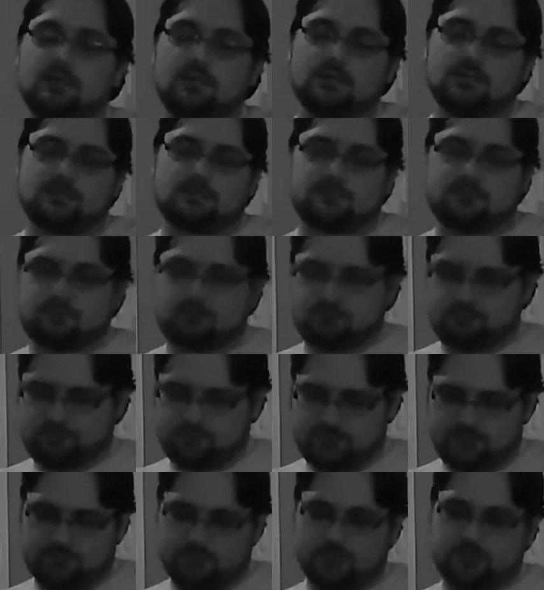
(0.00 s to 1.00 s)
So
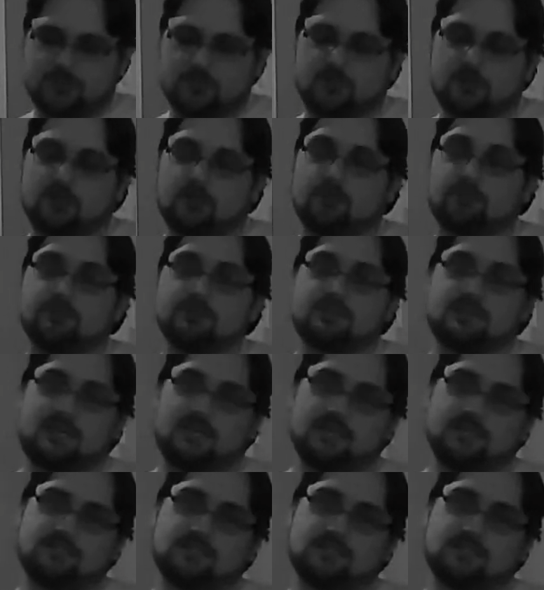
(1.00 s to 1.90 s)
she puts it all over his hands.